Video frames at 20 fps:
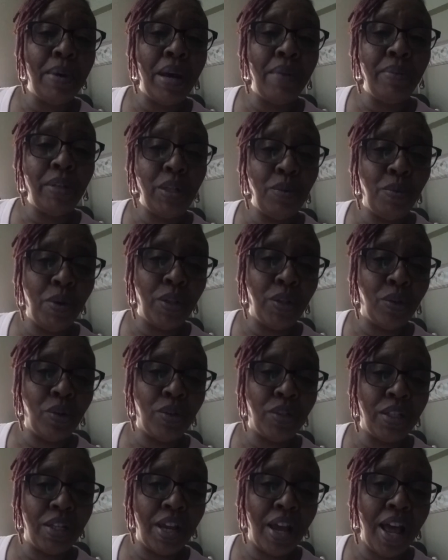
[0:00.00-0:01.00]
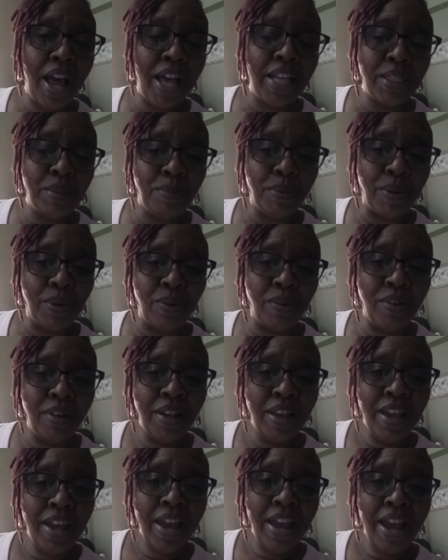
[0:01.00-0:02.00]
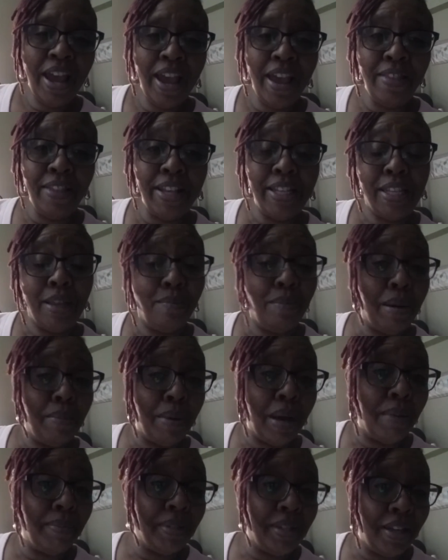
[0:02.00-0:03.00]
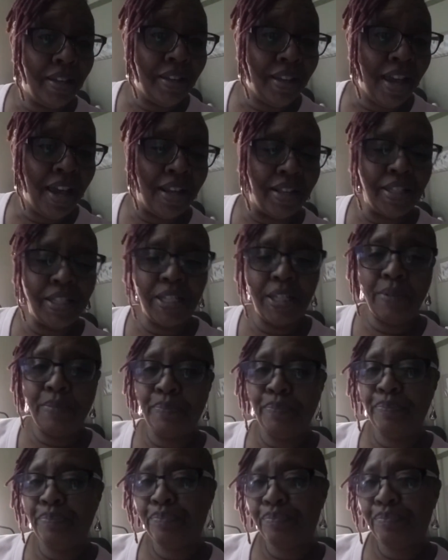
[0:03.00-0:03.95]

mom if she wanted to go to the hospital. And they said my mom said yes.